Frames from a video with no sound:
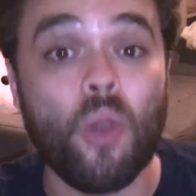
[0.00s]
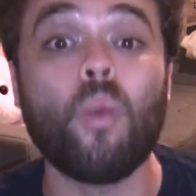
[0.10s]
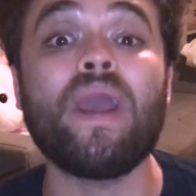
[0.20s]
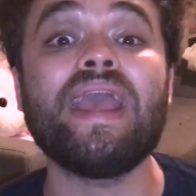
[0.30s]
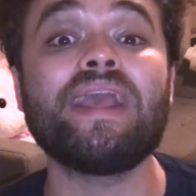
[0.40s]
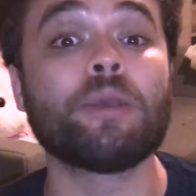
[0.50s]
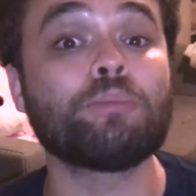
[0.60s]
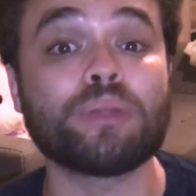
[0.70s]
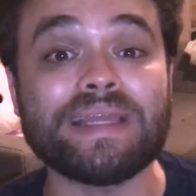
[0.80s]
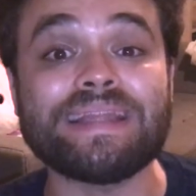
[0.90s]
We
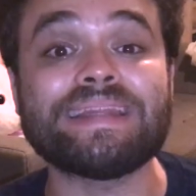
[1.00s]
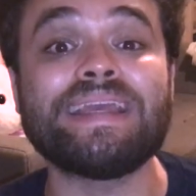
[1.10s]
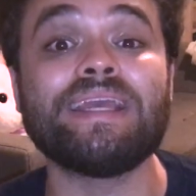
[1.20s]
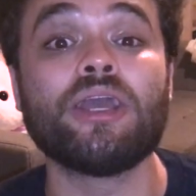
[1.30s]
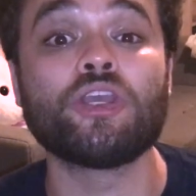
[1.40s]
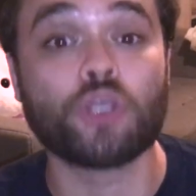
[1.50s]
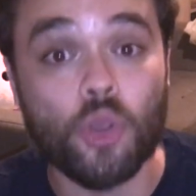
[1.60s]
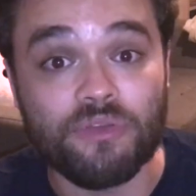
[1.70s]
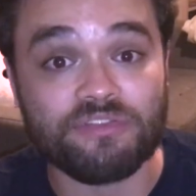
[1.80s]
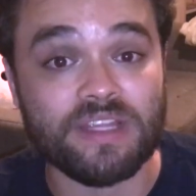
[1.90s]
completely
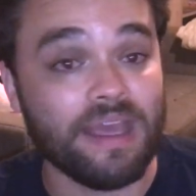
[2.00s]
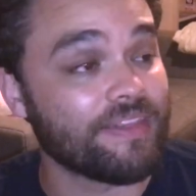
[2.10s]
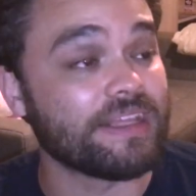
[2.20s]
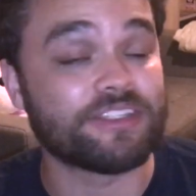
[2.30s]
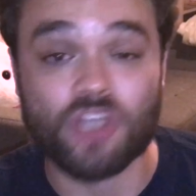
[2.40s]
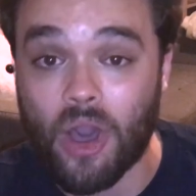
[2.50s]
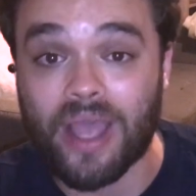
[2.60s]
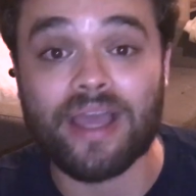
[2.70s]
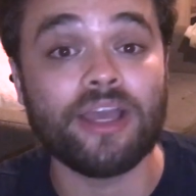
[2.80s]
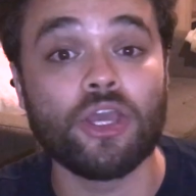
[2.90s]
goofed the
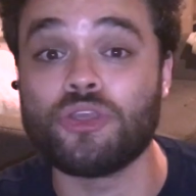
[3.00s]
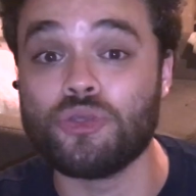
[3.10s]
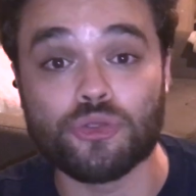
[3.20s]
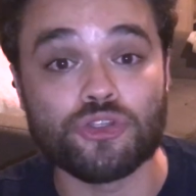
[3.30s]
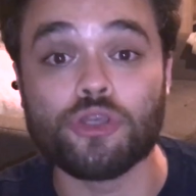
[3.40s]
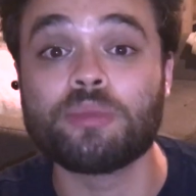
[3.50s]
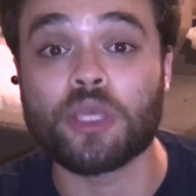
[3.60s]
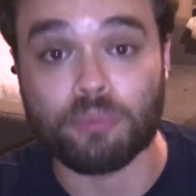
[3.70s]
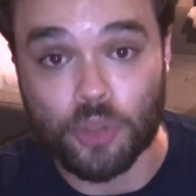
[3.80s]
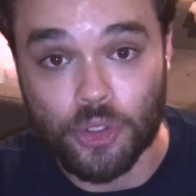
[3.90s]
entire YouTube
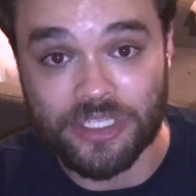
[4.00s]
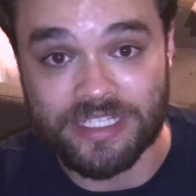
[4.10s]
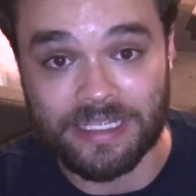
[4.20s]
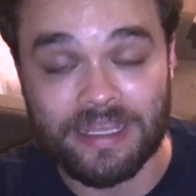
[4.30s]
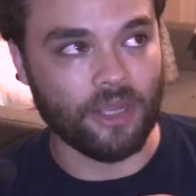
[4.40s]
community.